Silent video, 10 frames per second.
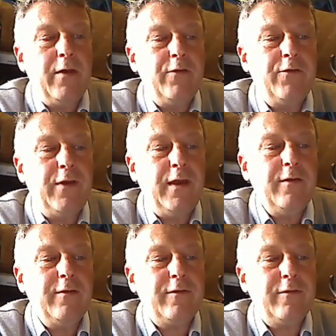She
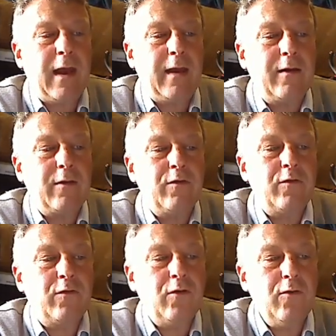stank
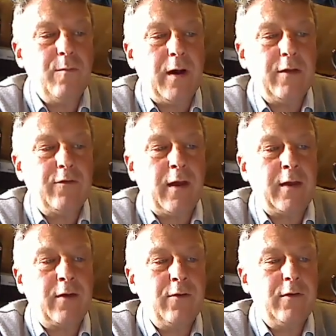so much I
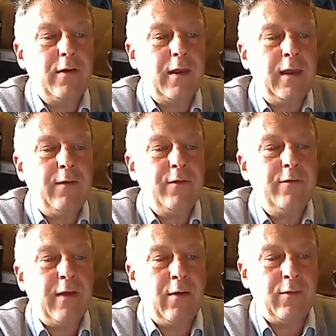couldn't even
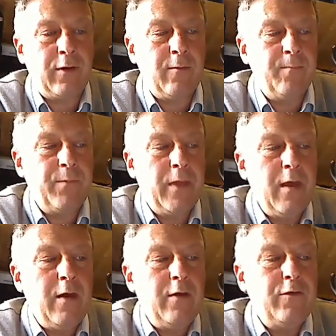tell you.
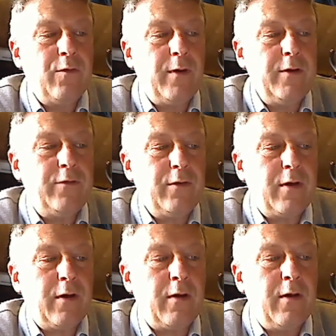So I took
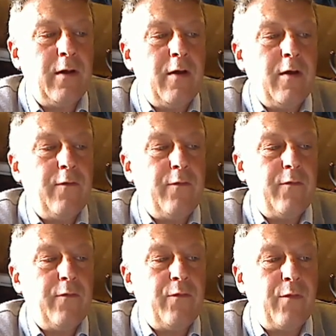her
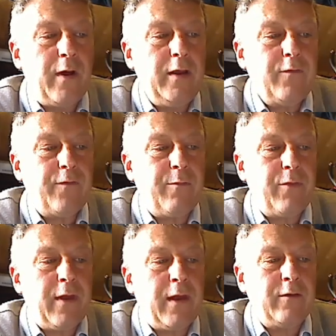right from
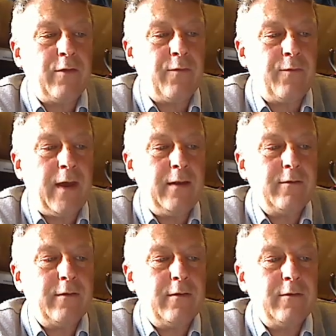there to the vet
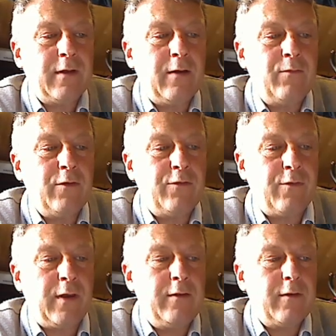down the
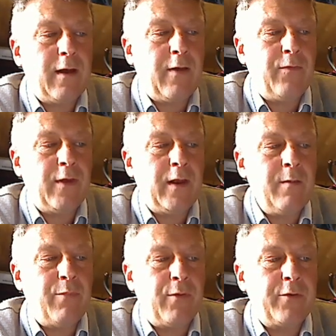street, and then I
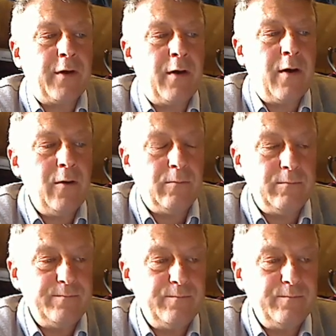brought her home.